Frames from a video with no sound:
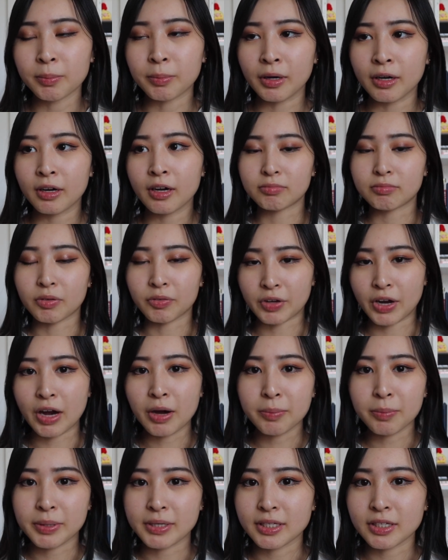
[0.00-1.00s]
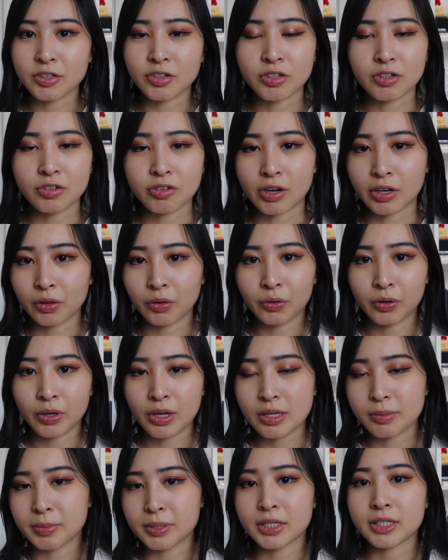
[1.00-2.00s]
But, but for now, I'm basically just trying to learn
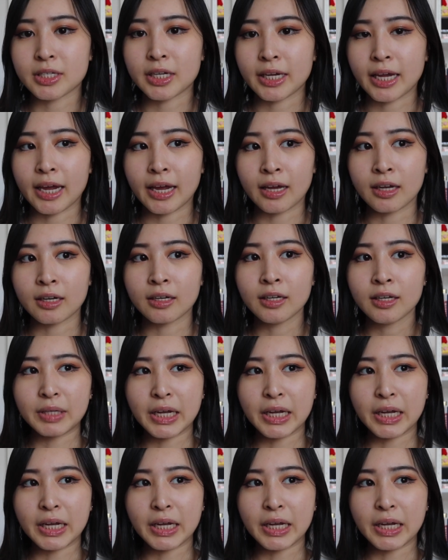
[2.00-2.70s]
as much as I can.